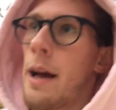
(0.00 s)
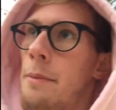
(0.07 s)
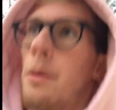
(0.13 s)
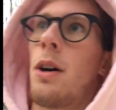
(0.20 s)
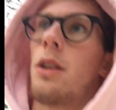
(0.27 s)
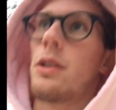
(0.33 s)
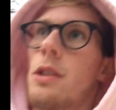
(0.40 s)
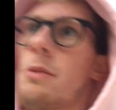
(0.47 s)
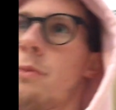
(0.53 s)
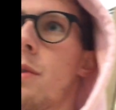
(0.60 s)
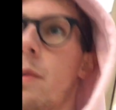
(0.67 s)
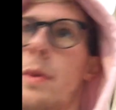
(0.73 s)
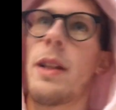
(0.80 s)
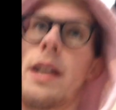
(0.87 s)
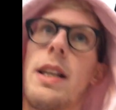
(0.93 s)
I'm also
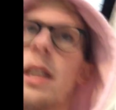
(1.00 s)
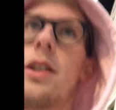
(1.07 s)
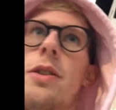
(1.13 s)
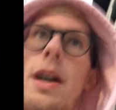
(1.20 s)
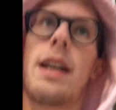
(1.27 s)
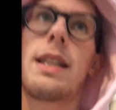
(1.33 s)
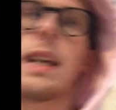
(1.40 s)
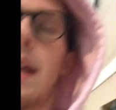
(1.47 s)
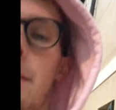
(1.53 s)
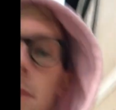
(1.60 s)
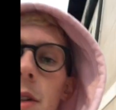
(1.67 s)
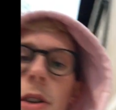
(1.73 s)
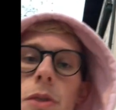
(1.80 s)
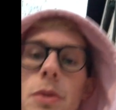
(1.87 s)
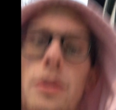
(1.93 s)
more willing to do that to him too.